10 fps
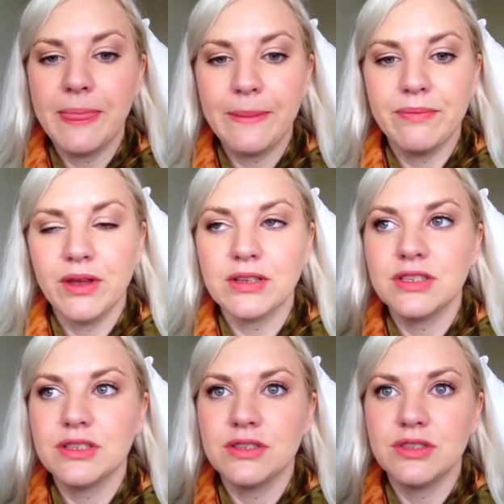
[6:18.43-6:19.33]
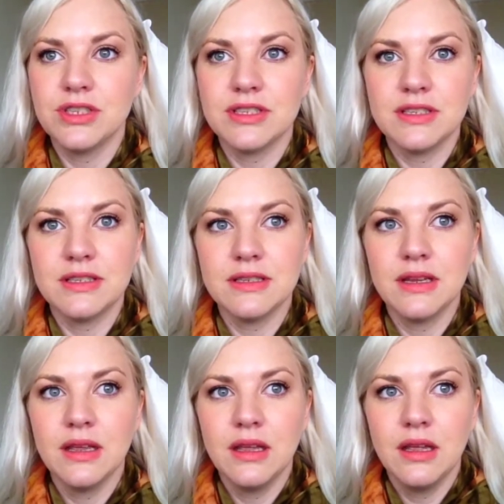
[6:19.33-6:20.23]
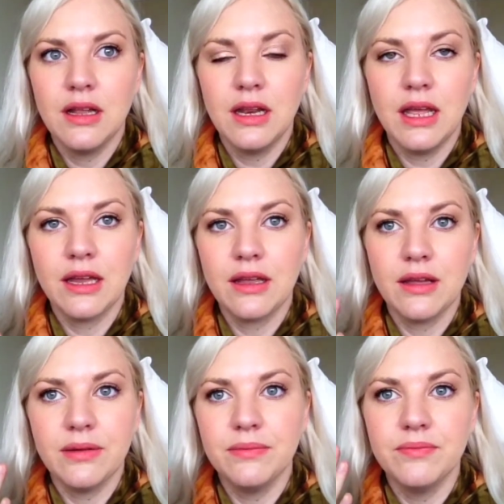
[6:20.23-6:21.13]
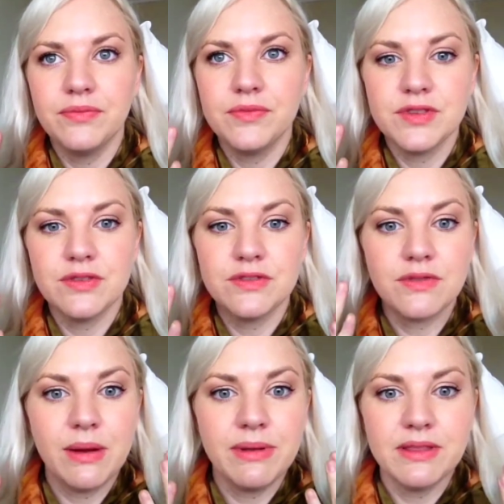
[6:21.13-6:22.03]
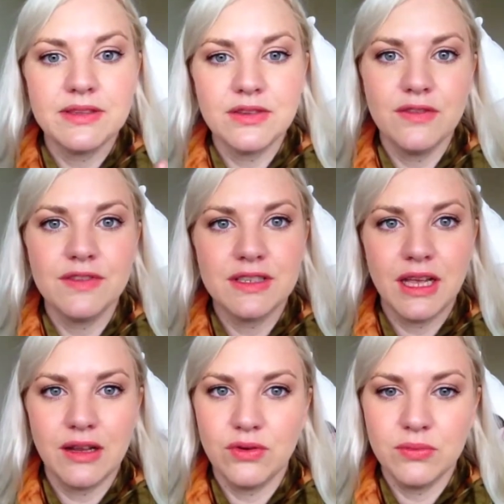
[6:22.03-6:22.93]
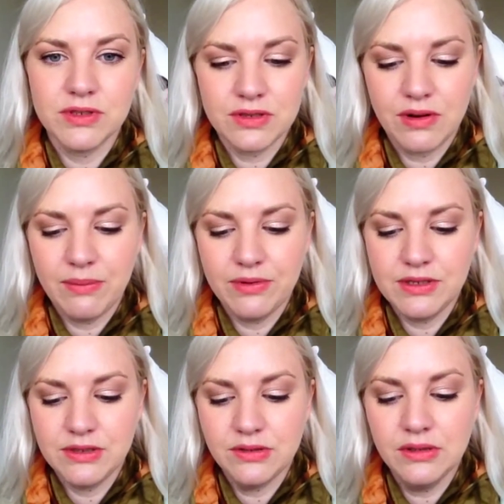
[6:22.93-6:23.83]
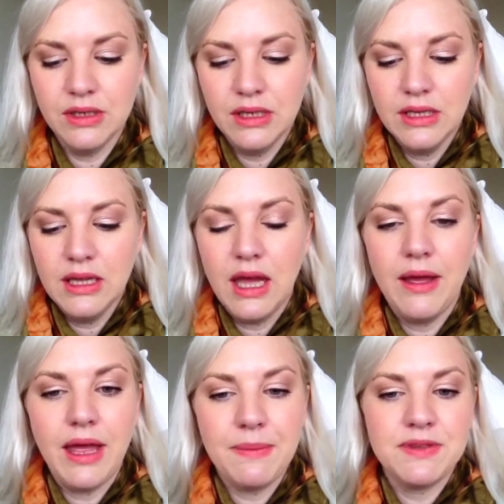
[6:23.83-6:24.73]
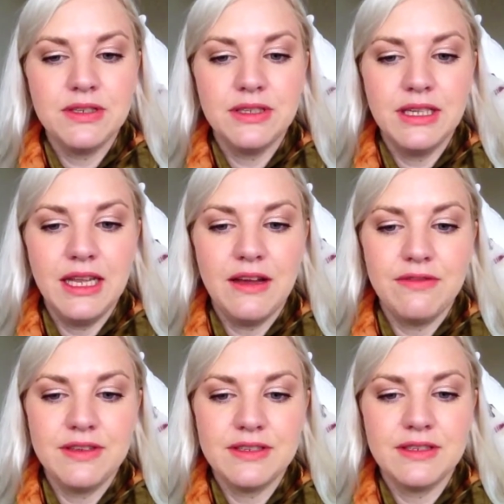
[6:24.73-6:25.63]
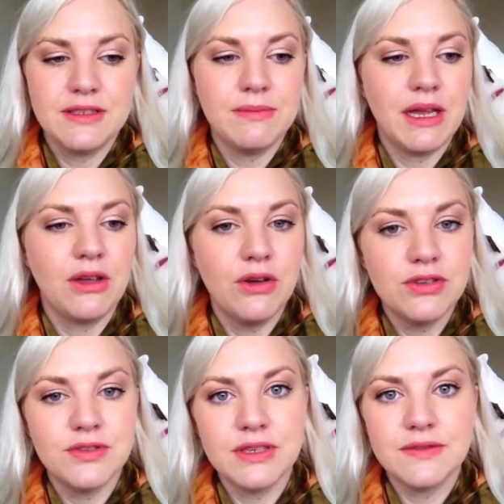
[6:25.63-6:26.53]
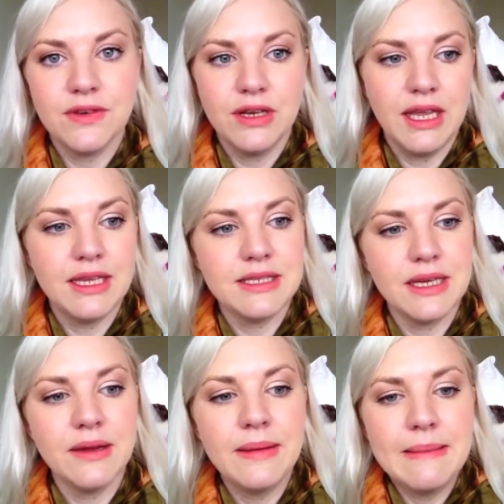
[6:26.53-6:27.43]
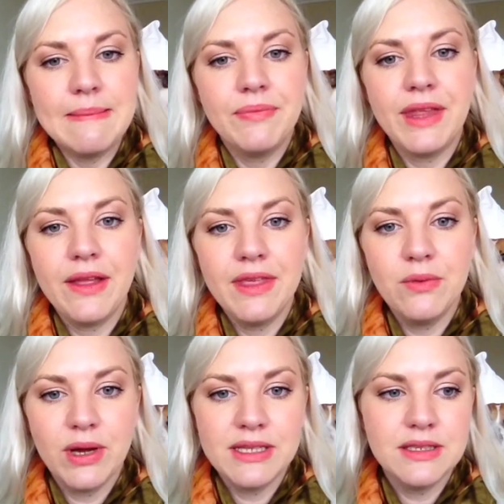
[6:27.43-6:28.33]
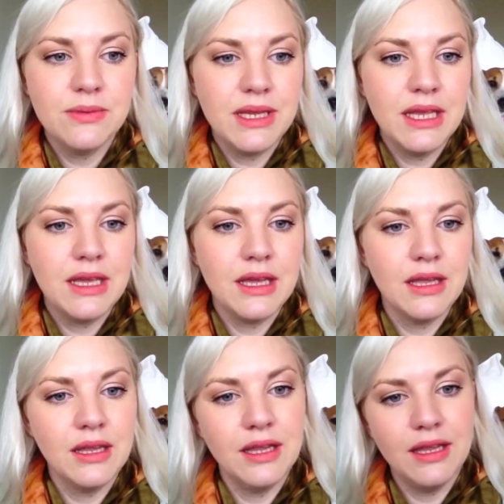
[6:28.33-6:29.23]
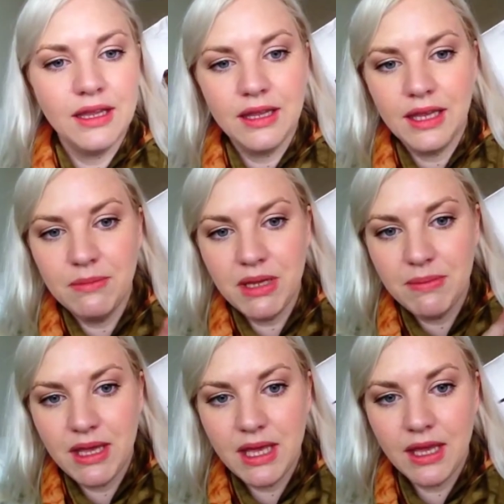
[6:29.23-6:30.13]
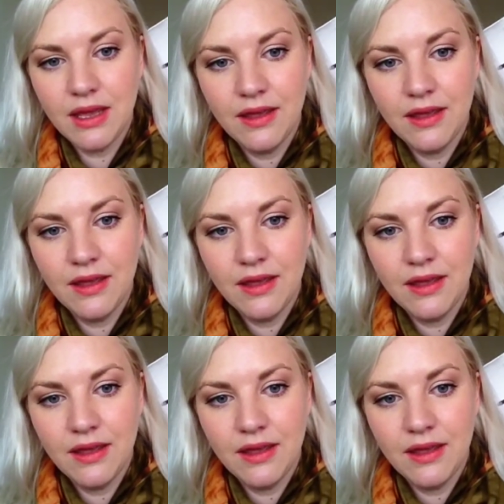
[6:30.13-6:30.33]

not just like sort of scrubbing the surface like a normal scrub would do. I absolutely love this. This is my go-to exfoliator. And then once a week, hey Meek Meek,